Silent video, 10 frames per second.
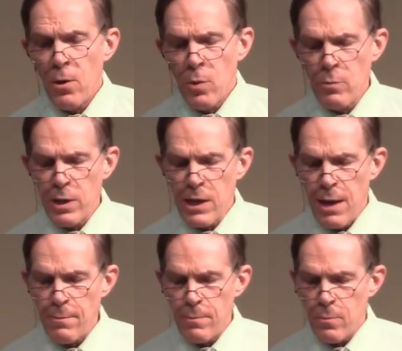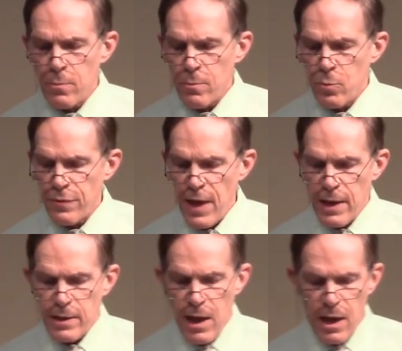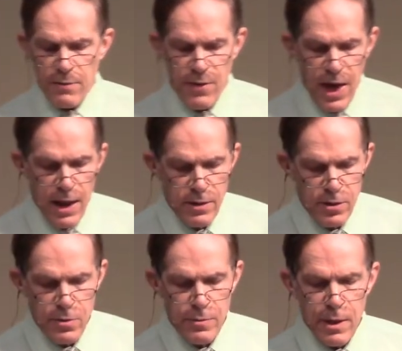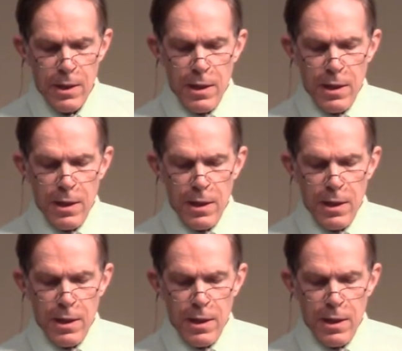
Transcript: When we come with that kind of attitude,